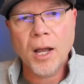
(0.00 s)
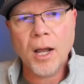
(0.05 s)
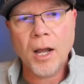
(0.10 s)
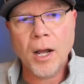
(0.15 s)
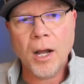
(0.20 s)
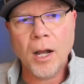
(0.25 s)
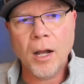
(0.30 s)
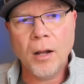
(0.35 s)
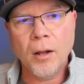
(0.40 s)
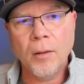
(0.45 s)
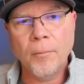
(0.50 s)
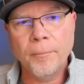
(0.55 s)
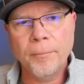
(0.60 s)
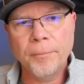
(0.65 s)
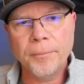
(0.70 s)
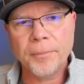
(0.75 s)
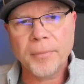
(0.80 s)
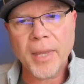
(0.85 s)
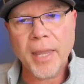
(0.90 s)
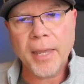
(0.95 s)

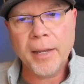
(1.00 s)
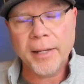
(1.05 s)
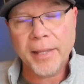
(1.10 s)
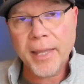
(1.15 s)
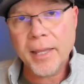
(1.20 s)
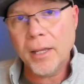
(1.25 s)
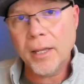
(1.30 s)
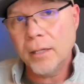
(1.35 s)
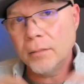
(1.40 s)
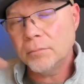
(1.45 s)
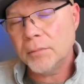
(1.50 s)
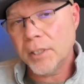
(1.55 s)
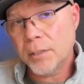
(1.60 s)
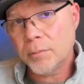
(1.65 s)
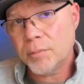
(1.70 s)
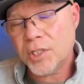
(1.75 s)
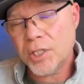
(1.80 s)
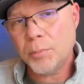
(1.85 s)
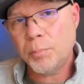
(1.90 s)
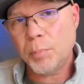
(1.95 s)
And again,
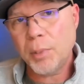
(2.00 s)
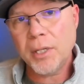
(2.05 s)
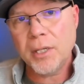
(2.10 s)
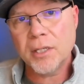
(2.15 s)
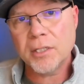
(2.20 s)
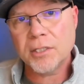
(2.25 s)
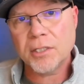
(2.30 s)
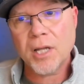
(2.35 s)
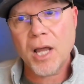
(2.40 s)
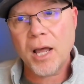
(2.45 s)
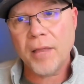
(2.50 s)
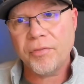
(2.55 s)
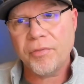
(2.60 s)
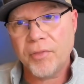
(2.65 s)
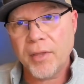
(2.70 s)
MCP is not